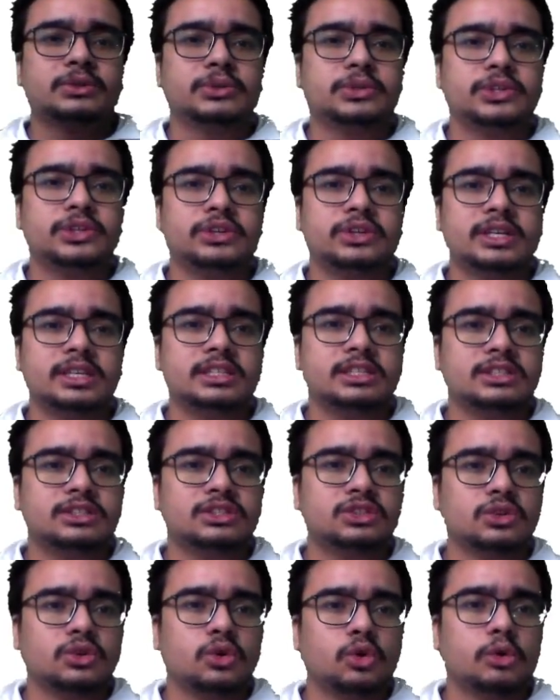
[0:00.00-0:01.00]
So you can
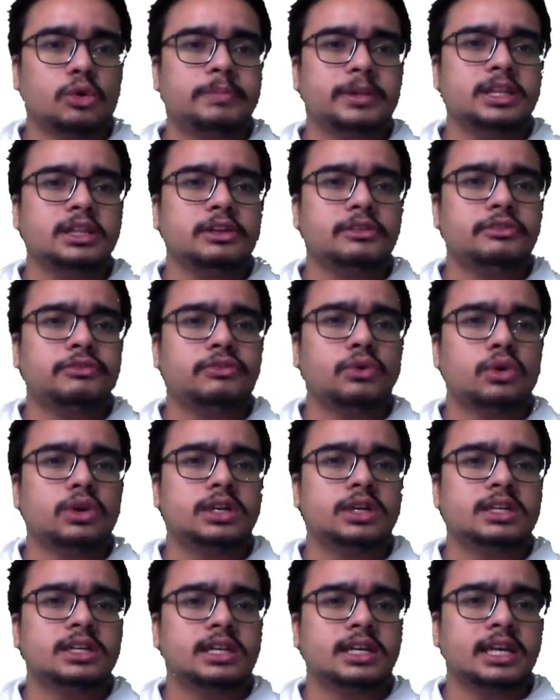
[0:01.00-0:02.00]
just open the
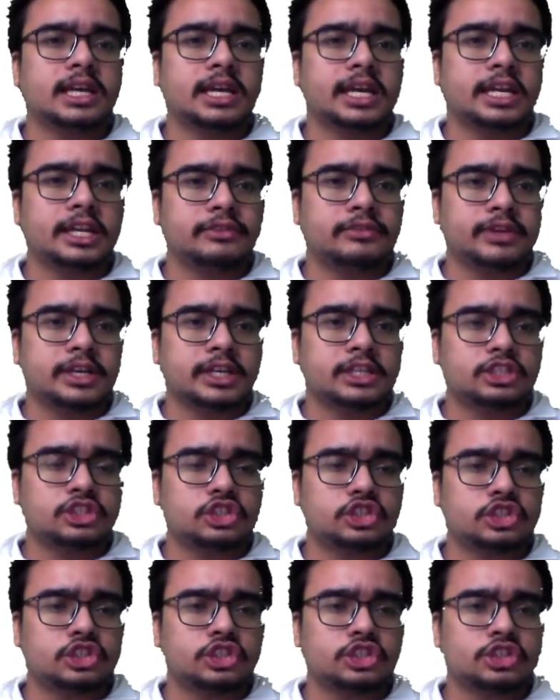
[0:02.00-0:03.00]
folder in
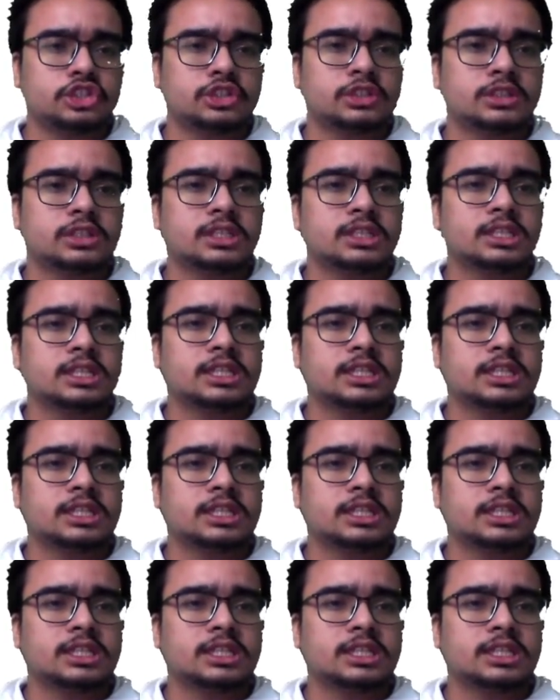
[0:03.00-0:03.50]
which